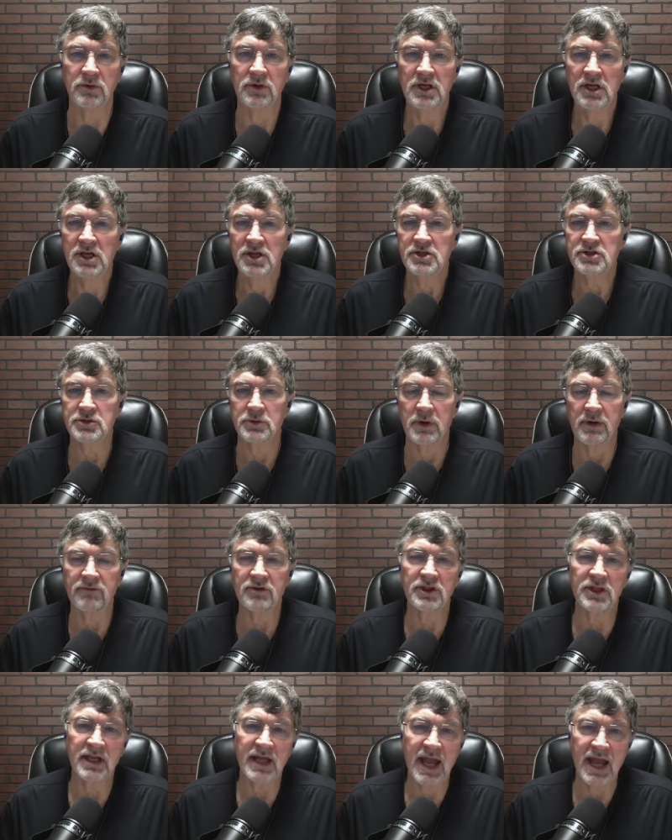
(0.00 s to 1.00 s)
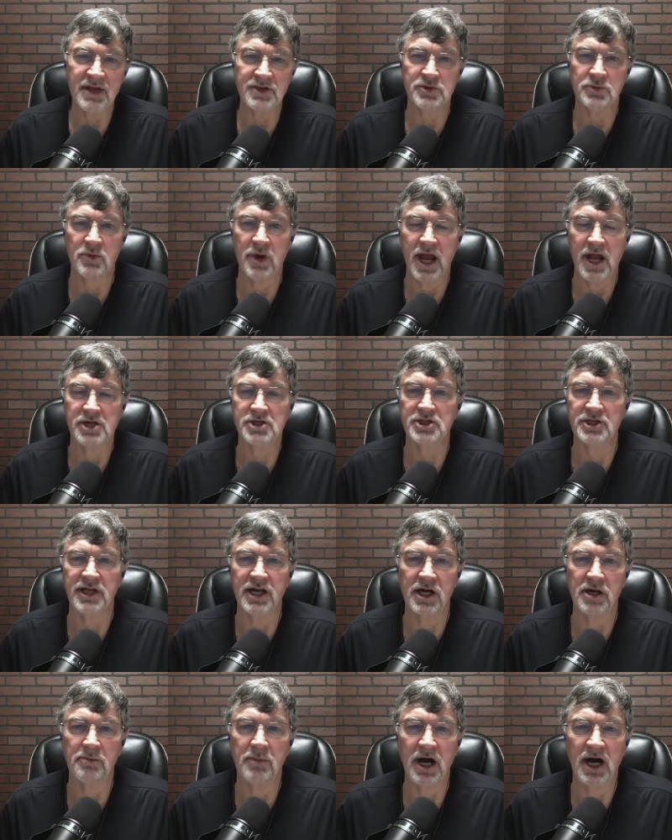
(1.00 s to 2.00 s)
So everything has a
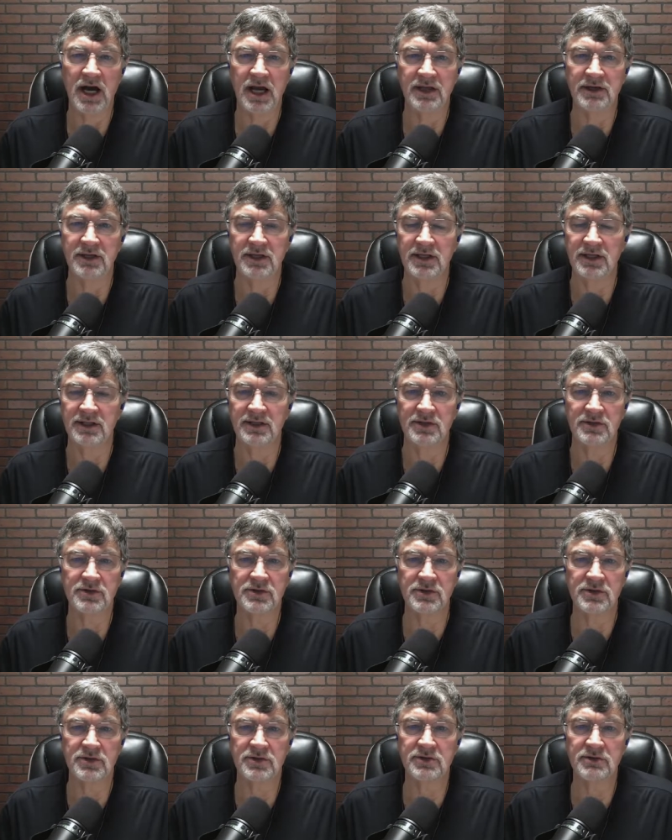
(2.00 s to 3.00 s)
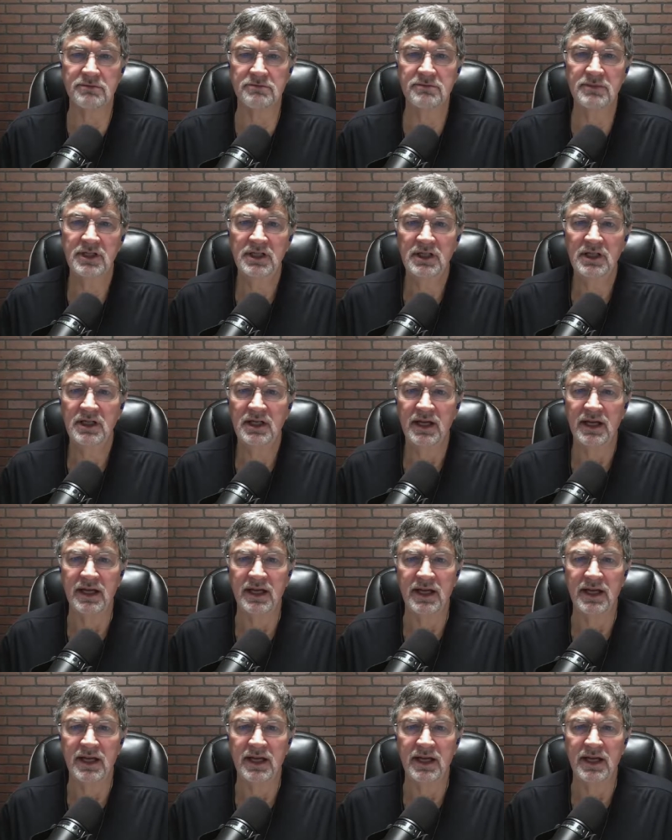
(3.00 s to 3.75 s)
rationale behind it in this system,